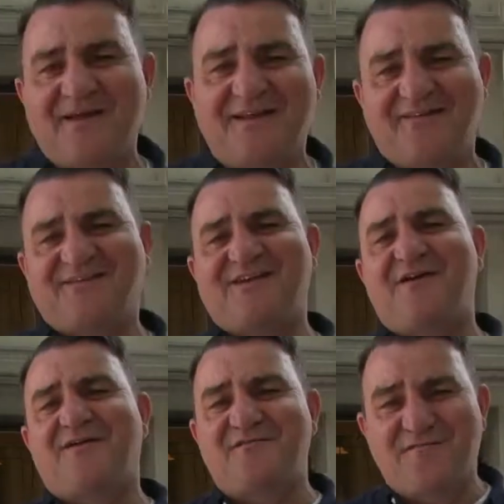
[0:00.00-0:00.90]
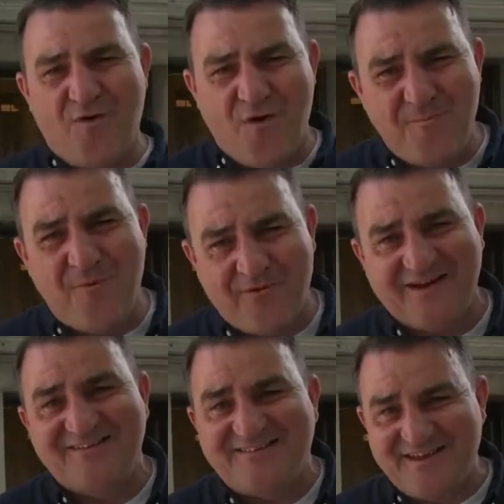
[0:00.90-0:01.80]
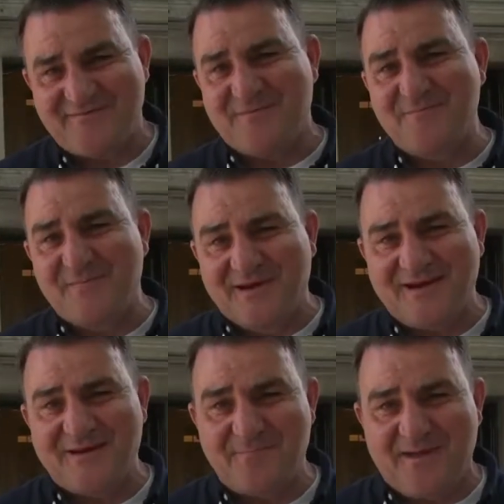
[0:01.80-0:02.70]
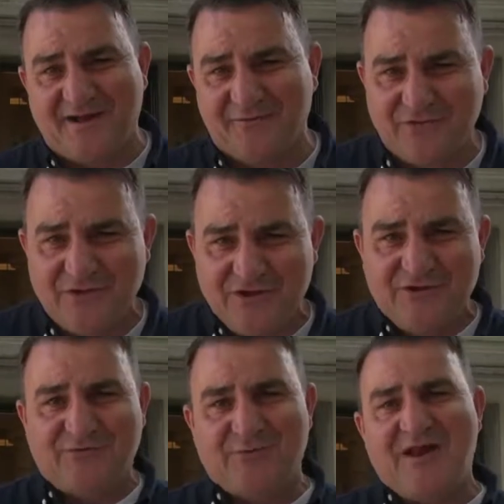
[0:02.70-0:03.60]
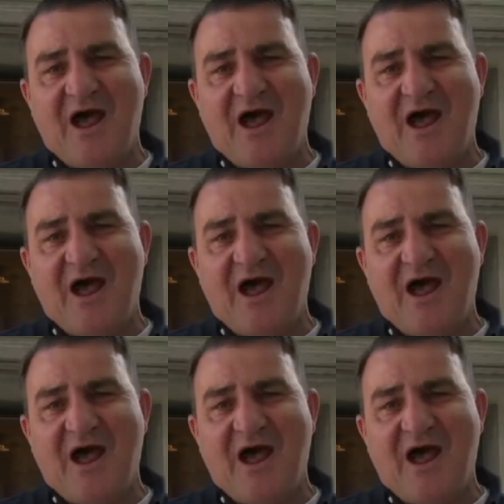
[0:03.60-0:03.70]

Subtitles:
And they start at £4.7 million to an